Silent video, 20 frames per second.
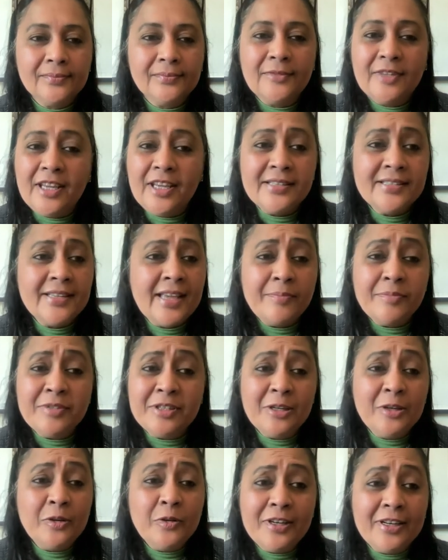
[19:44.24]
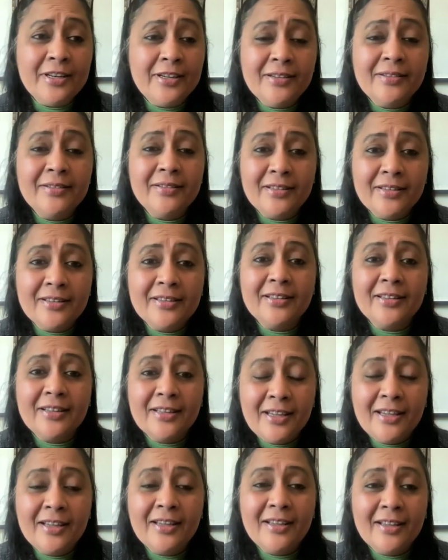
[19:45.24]
Yes, absolutely.
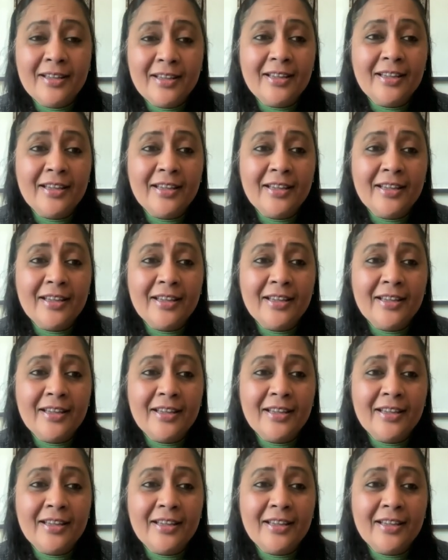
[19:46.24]
Yeah.